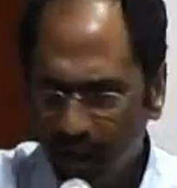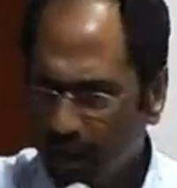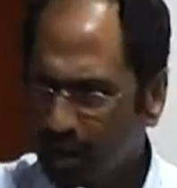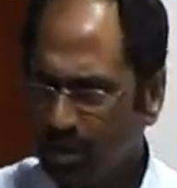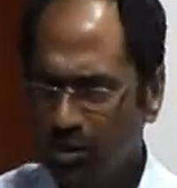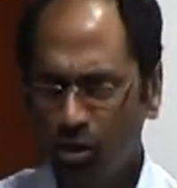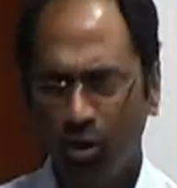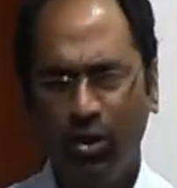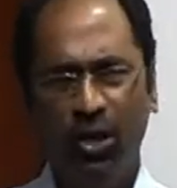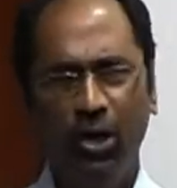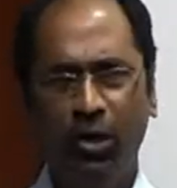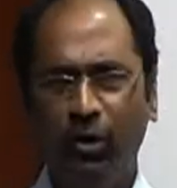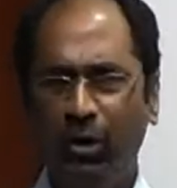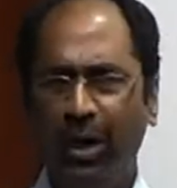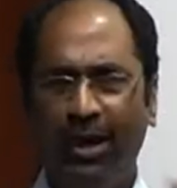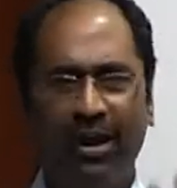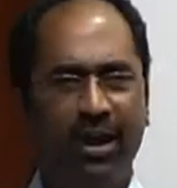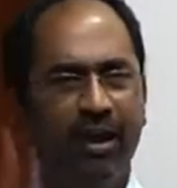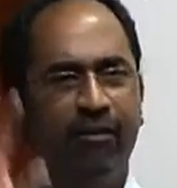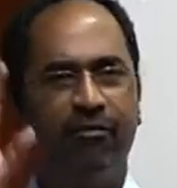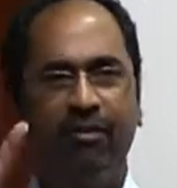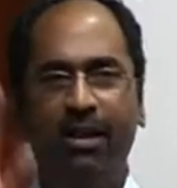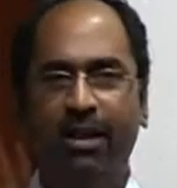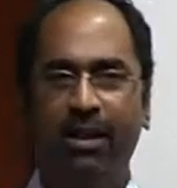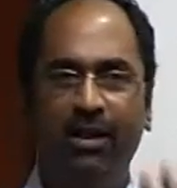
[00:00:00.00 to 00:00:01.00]
So they looked at
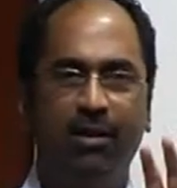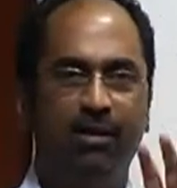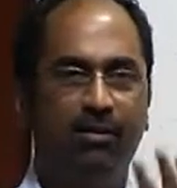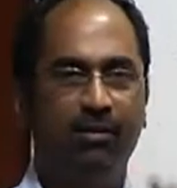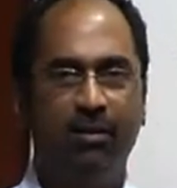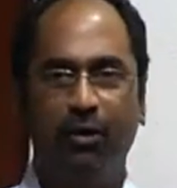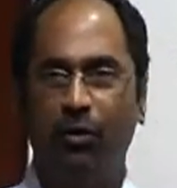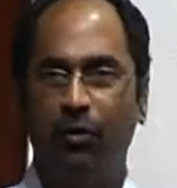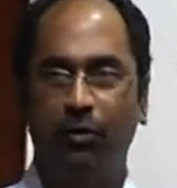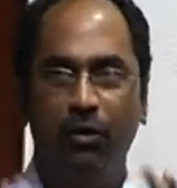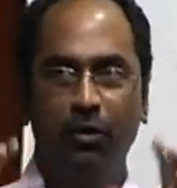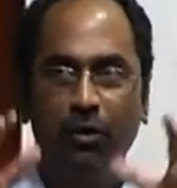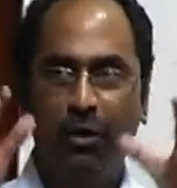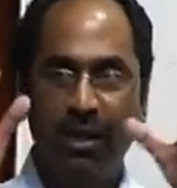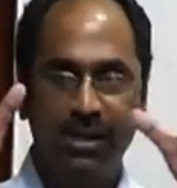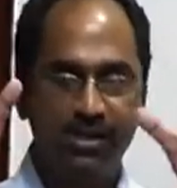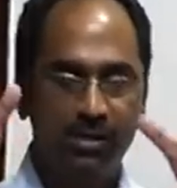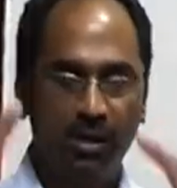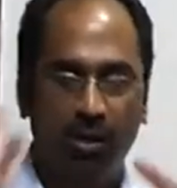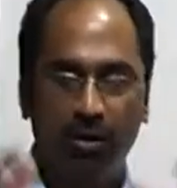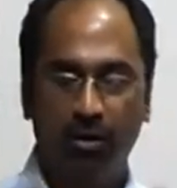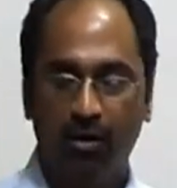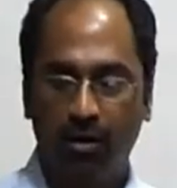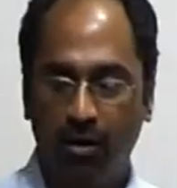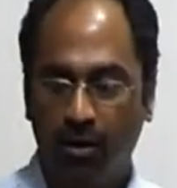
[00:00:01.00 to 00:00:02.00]
every, you know, you guys
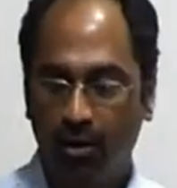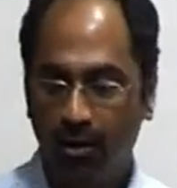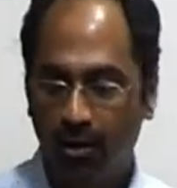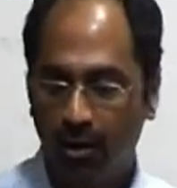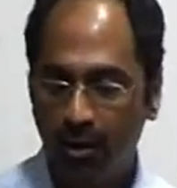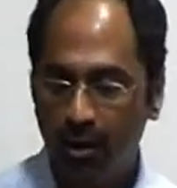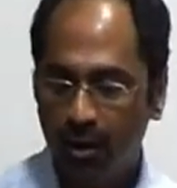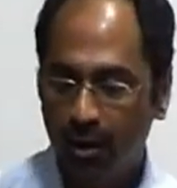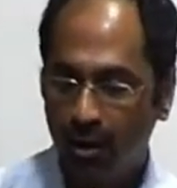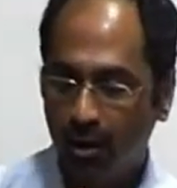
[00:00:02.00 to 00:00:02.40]
are,